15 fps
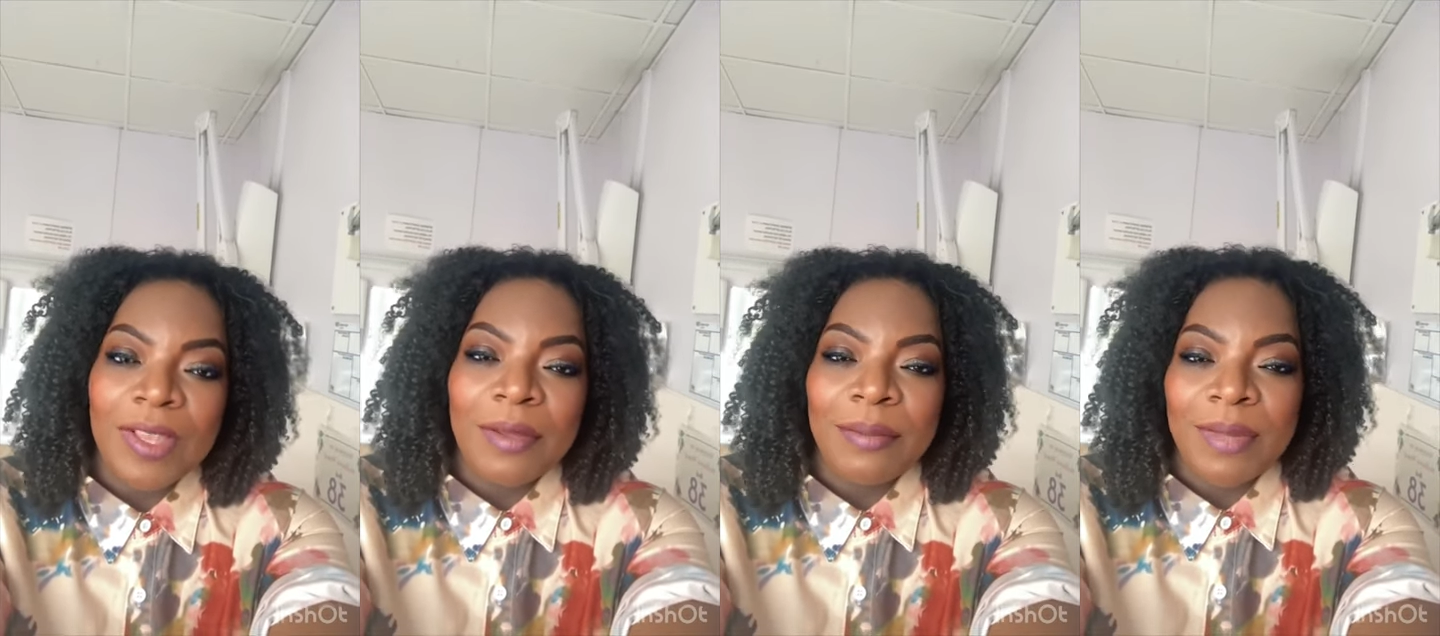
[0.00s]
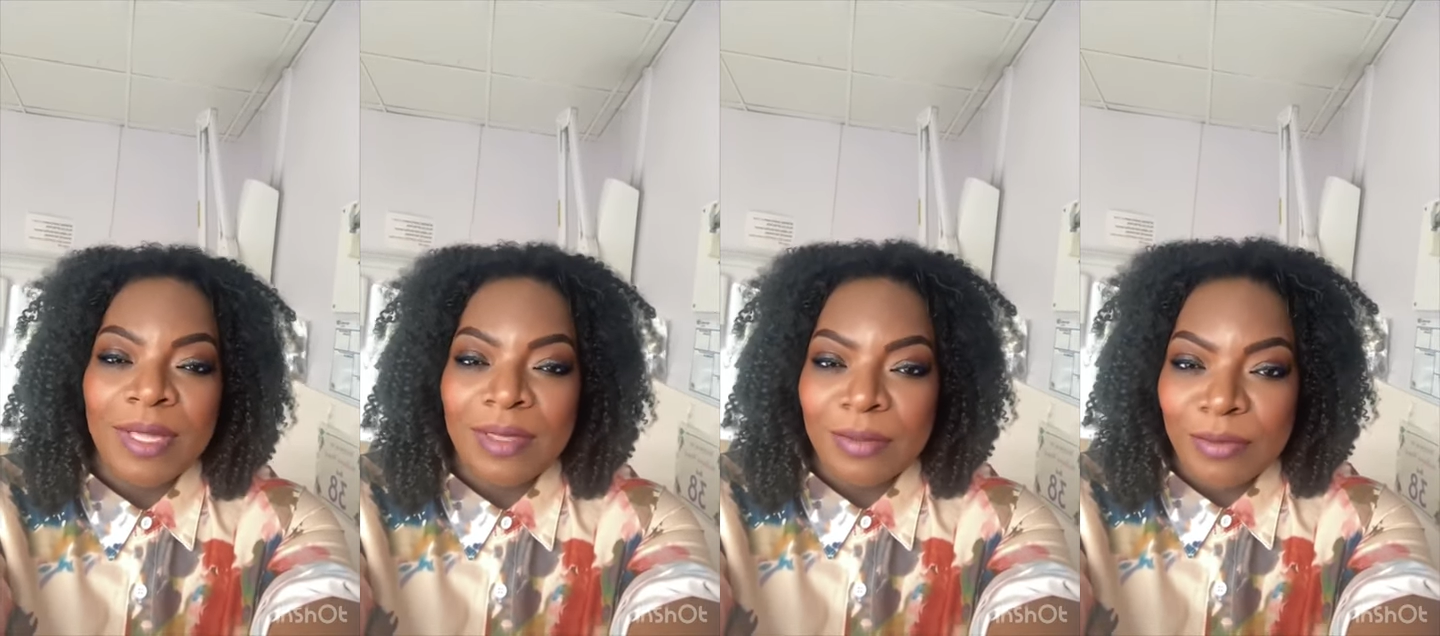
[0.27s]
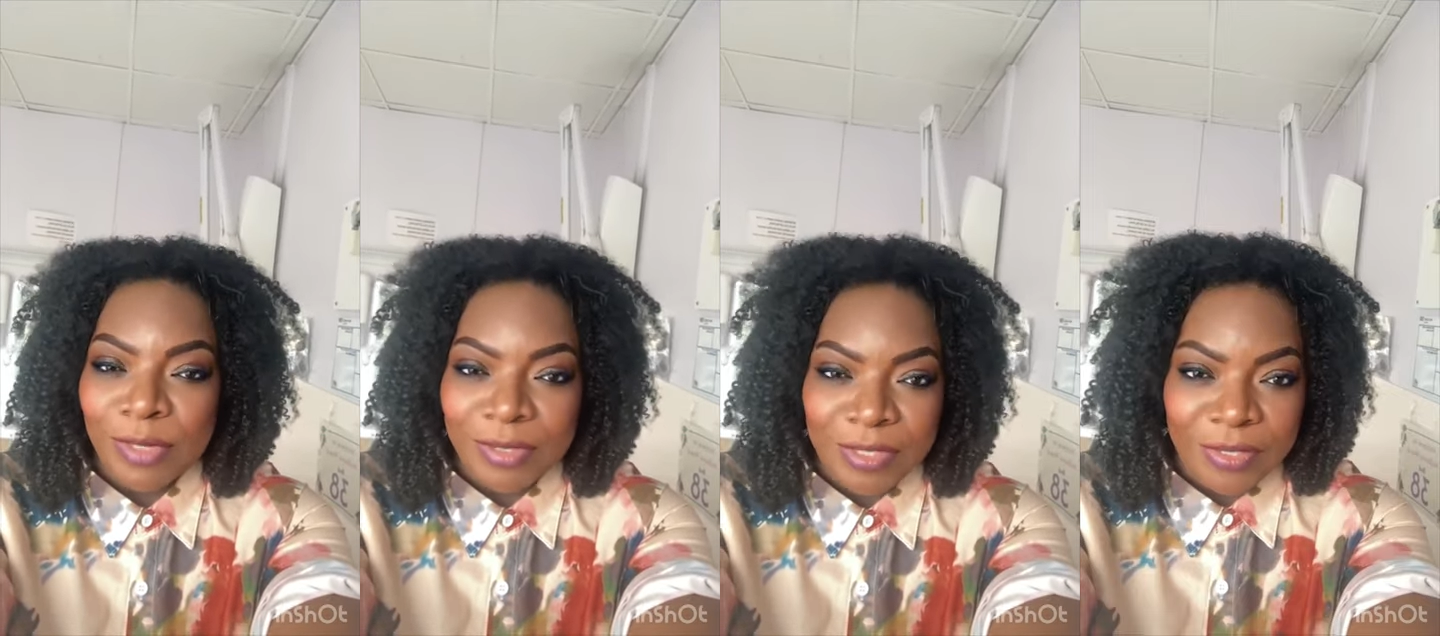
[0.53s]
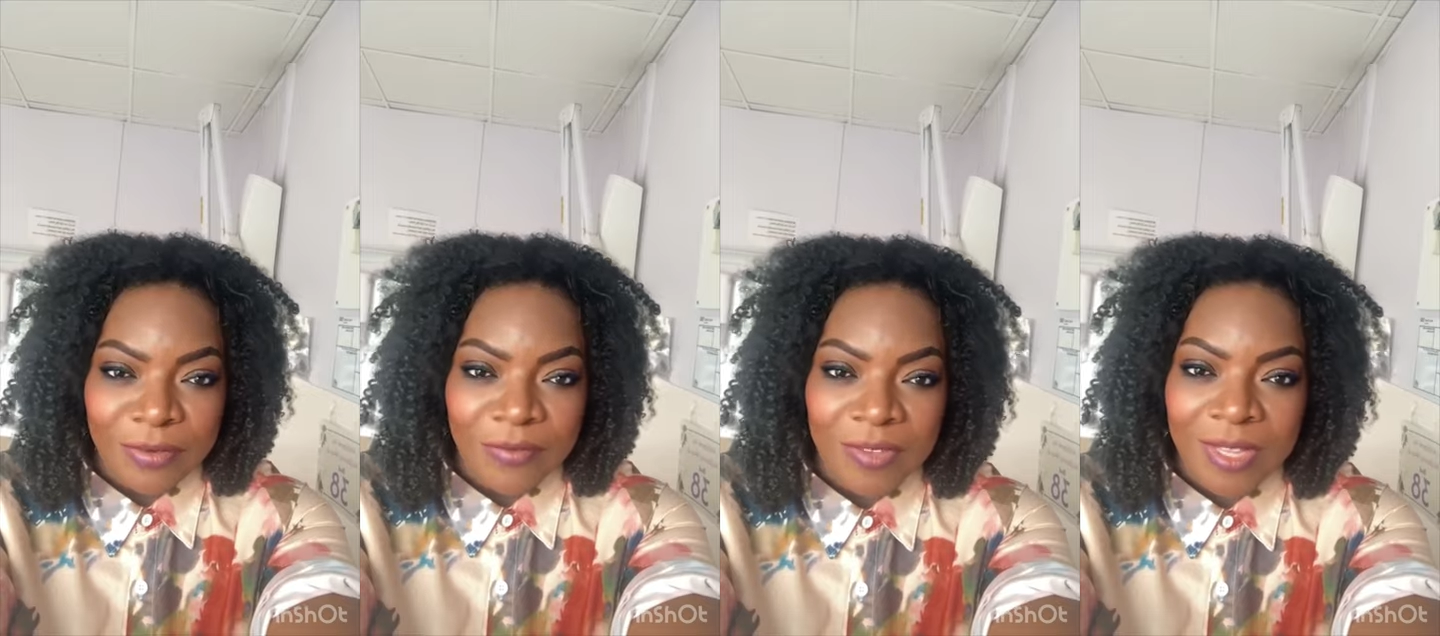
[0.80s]
Make the most
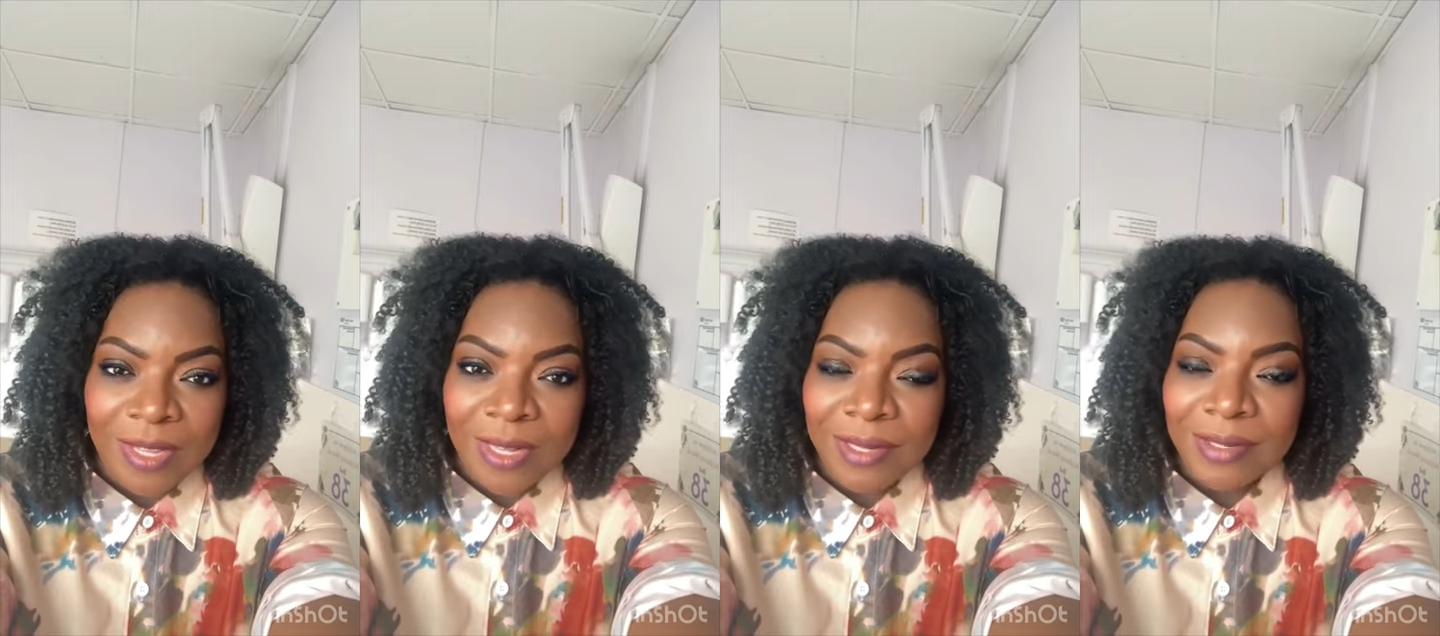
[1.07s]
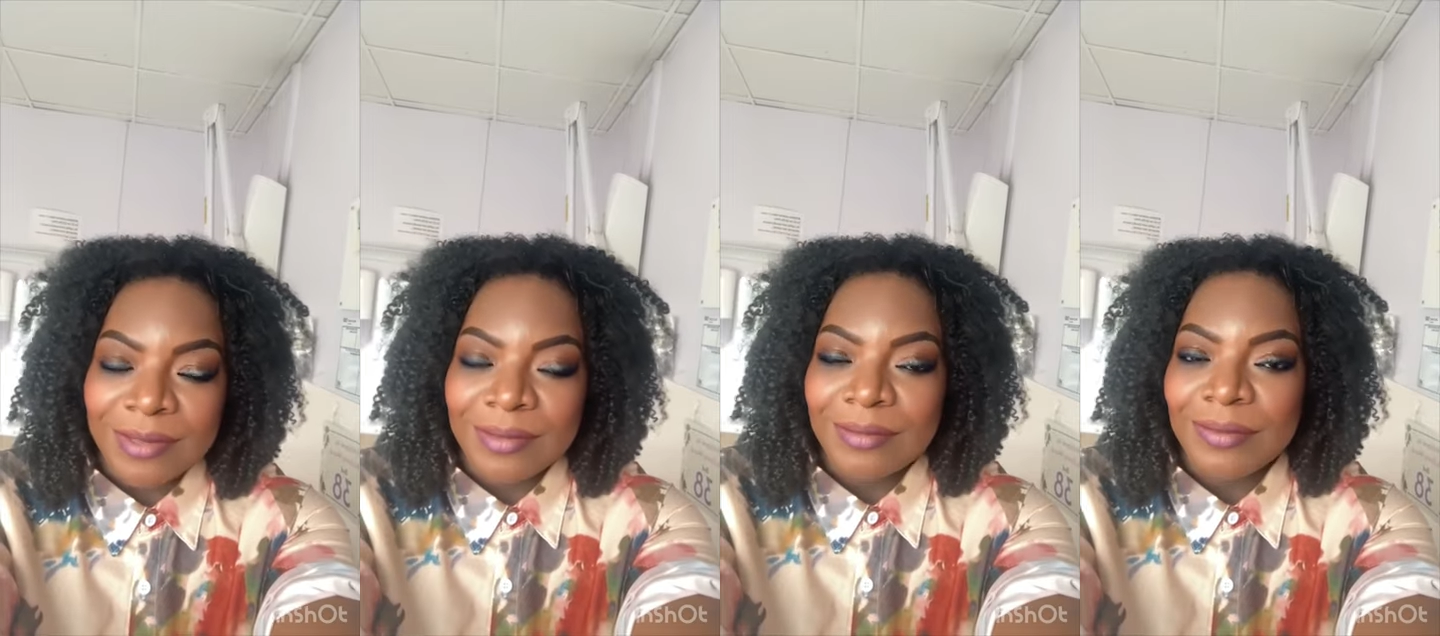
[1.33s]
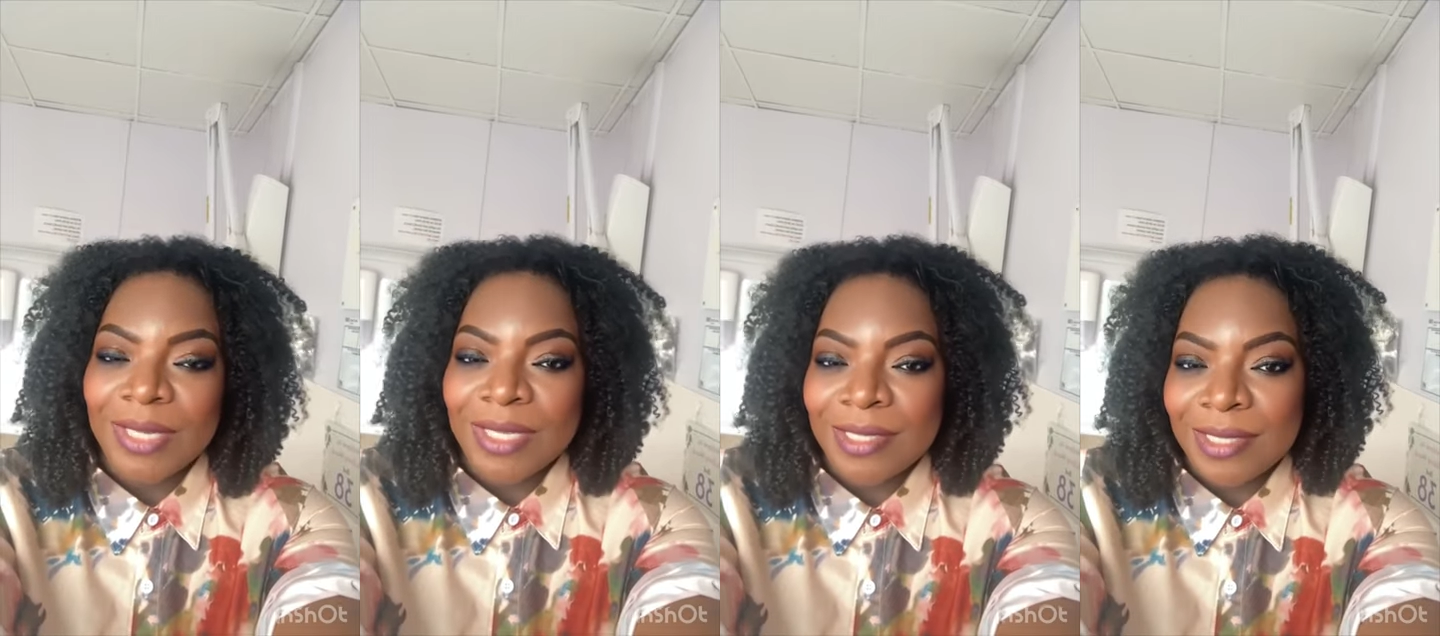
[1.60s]
of it. Please